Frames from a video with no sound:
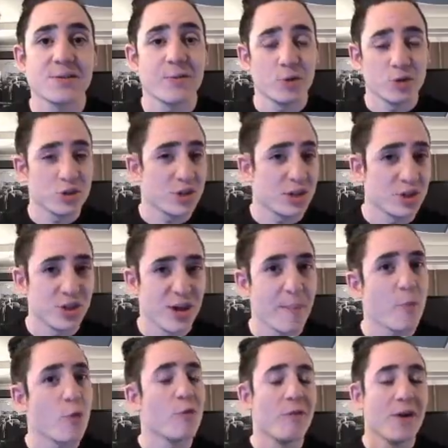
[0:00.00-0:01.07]
just a general
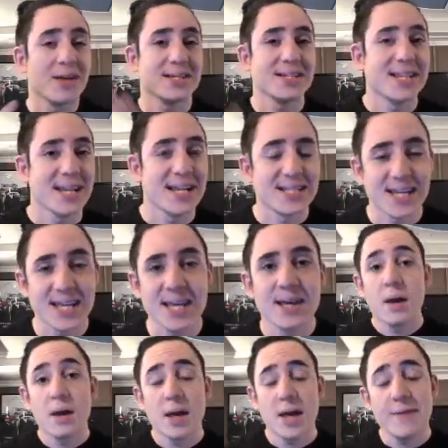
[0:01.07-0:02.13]
versatility.
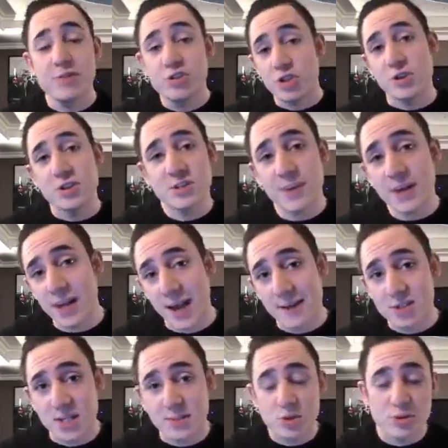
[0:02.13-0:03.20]
If you tune into my live
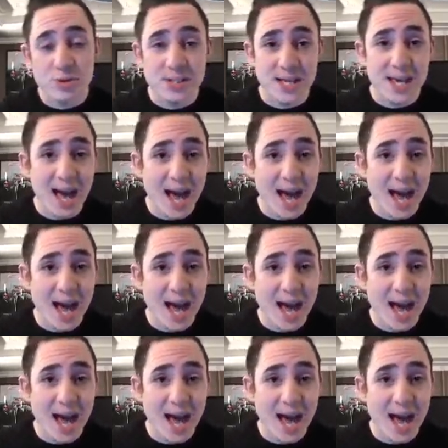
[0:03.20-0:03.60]
streams, you'll see how